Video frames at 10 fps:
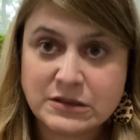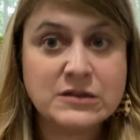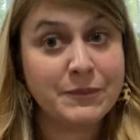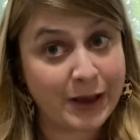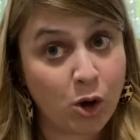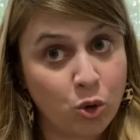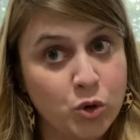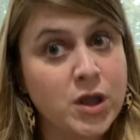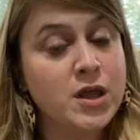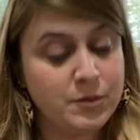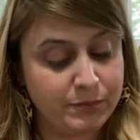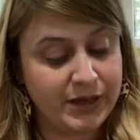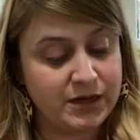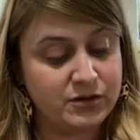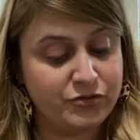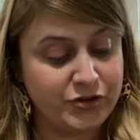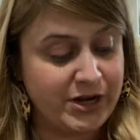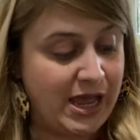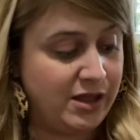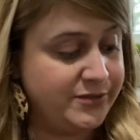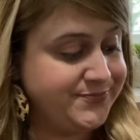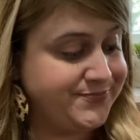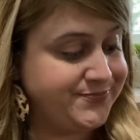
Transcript: I'll be cold. But for now,